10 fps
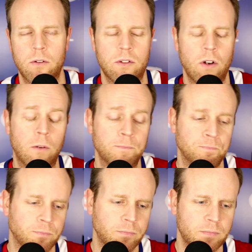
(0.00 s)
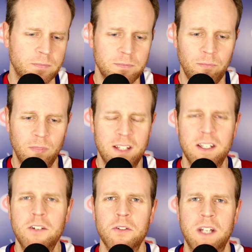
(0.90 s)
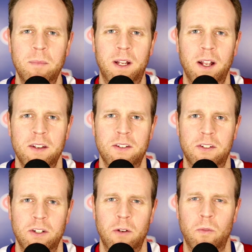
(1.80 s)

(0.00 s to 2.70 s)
So it's interesting because,